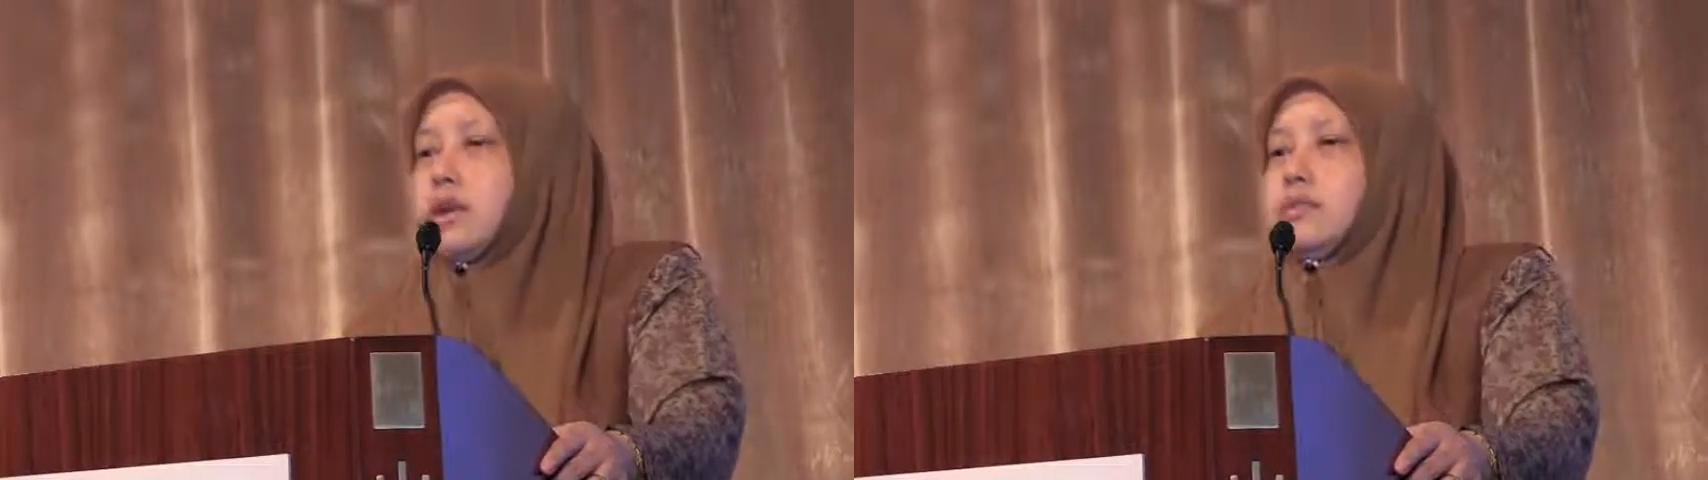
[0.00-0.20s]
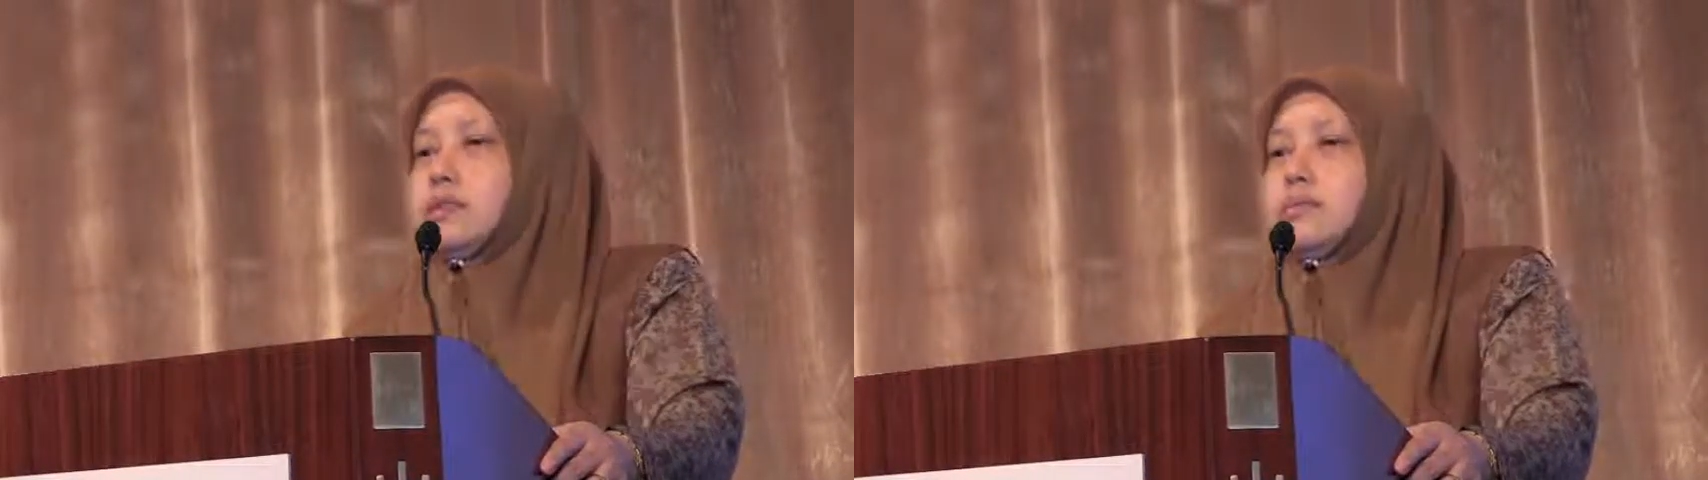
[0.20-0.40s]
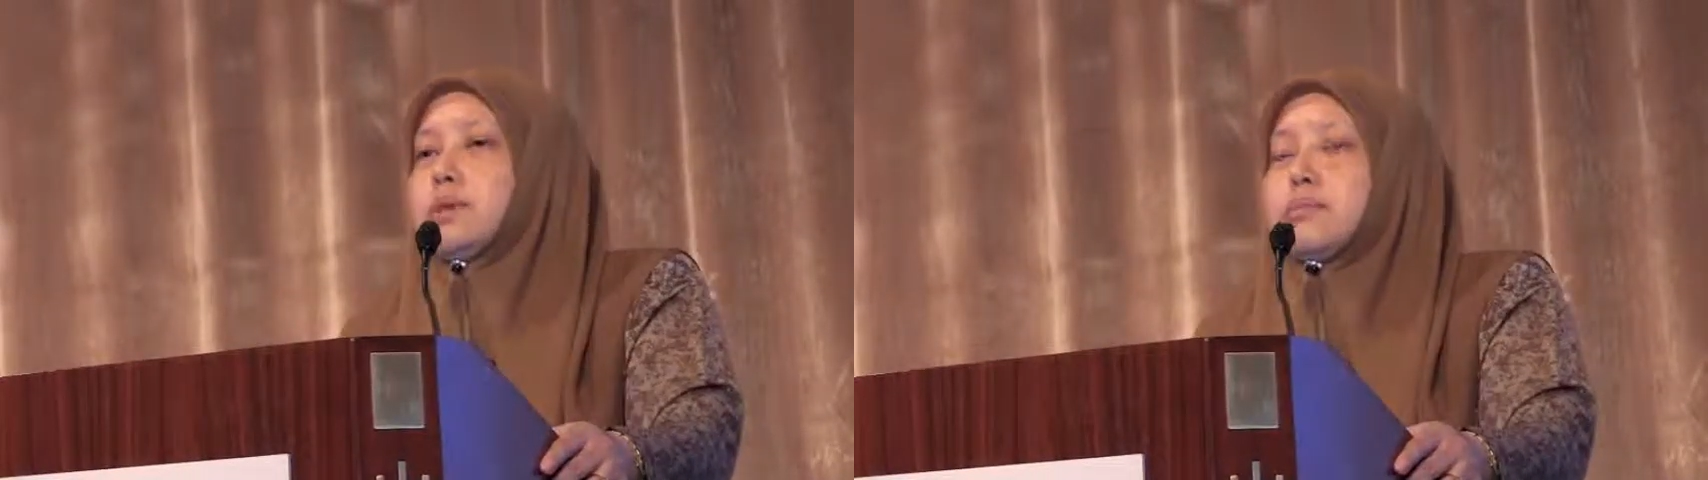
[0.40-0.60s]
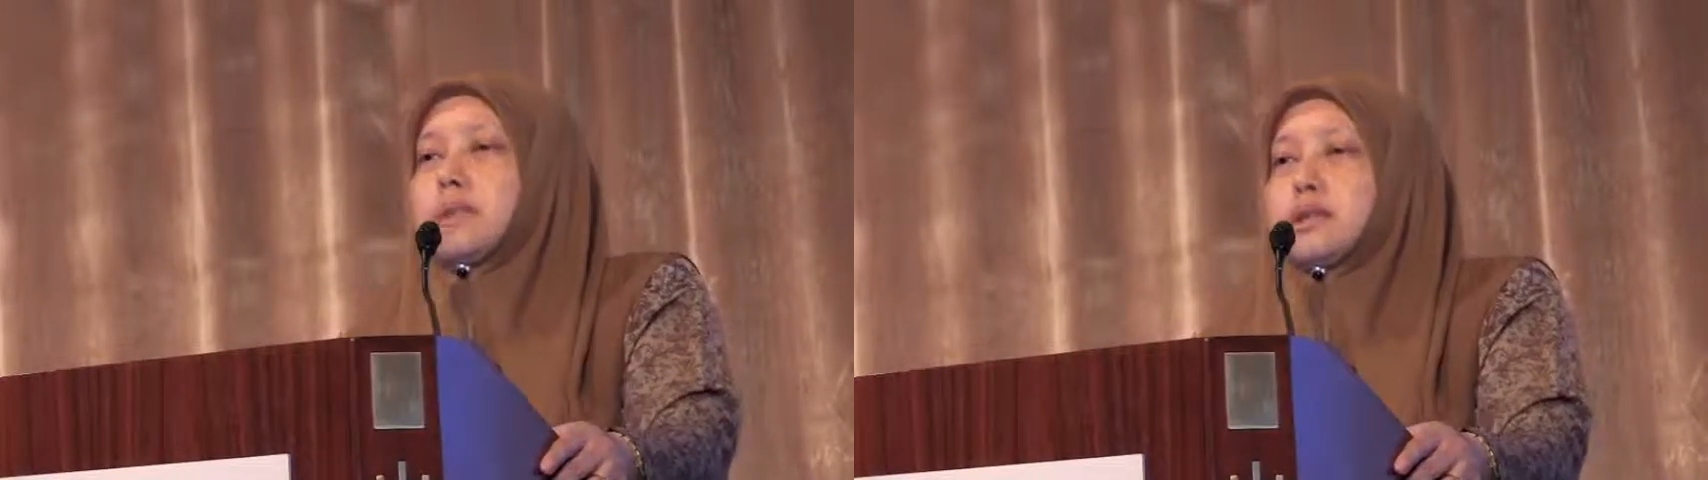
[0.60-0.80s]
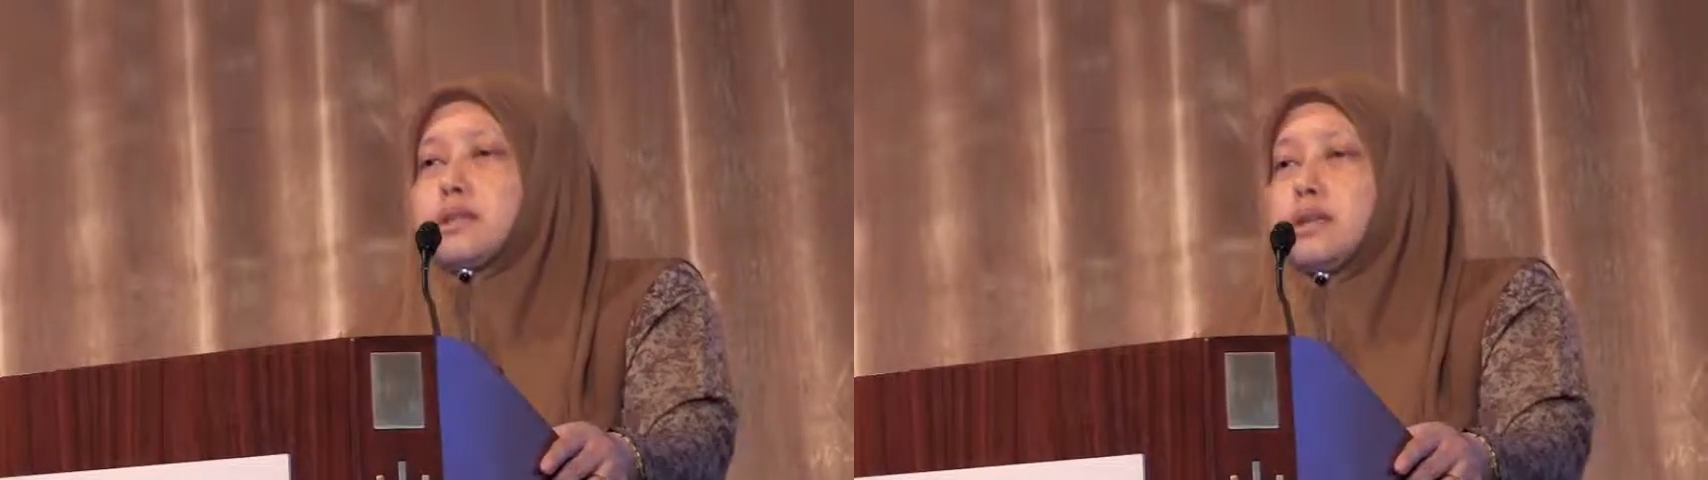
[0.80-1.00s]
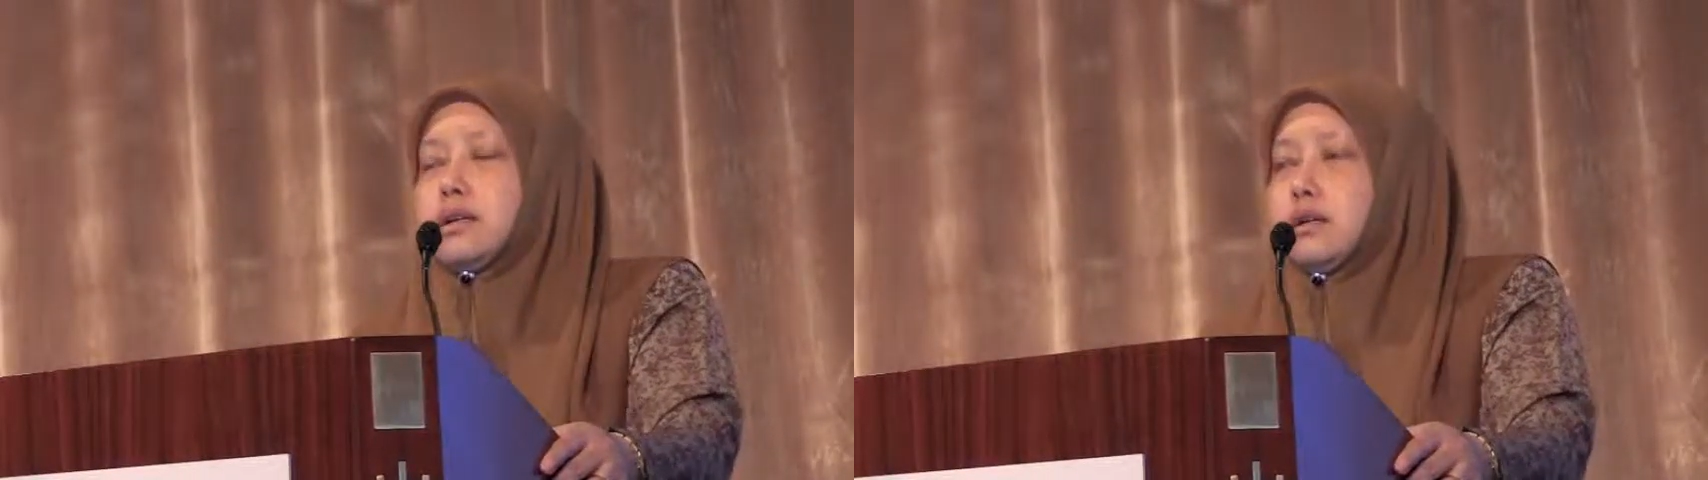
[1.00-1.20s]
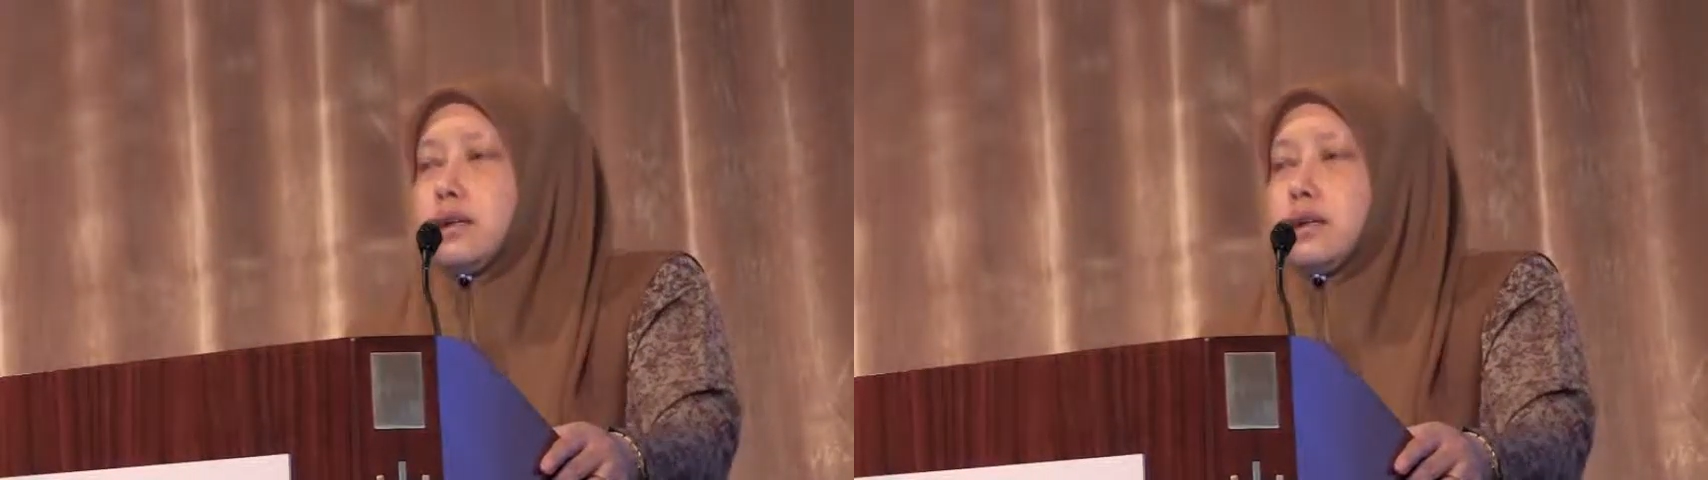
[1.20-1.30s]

after my passing.